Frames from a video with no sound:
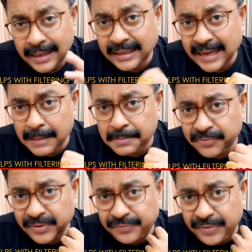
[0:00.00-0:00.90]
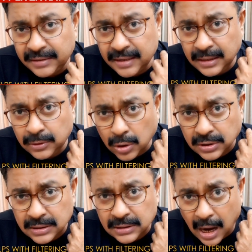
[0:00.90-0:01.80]
It helps with filtering
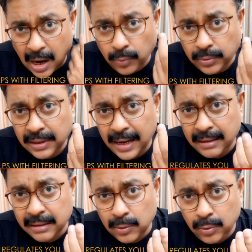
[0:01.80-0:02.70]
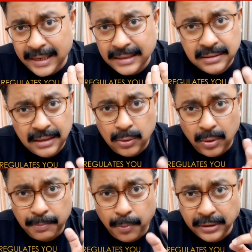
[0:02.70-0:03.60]
toxins out and regulates, you
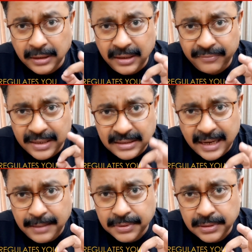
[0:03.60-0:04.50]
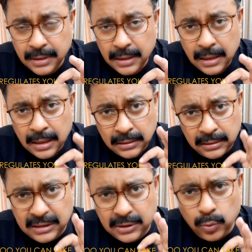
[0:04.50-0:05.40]
know, important liver enzymes.
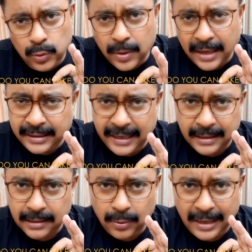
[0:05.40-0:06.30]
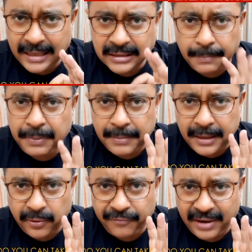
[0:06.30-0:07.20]
This too you can take, you know, like a
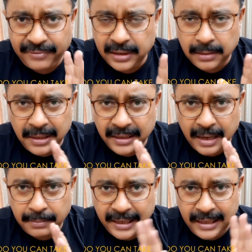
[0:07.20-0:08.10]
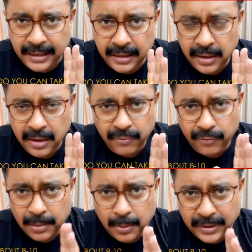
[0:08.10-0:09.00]
supplement of 500 milligram daily
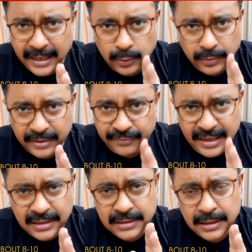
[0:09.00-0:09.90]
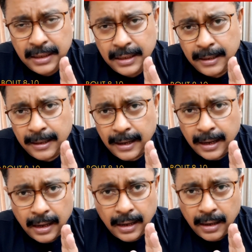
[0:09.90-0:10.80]
for about 8 to 10 weeks.
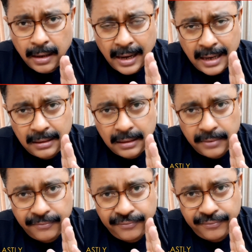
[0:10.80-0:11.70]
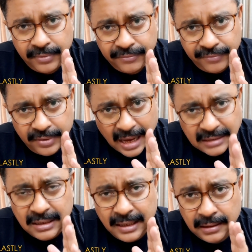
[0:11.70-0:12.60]

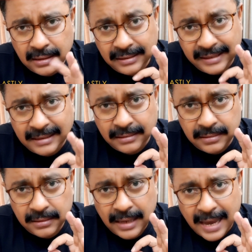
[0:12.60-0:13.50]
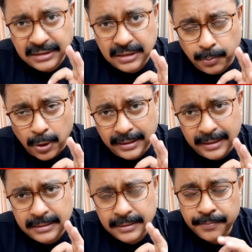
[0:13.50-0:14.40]
Lastly, the 10th action point
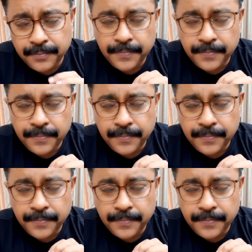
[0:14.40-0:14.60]
is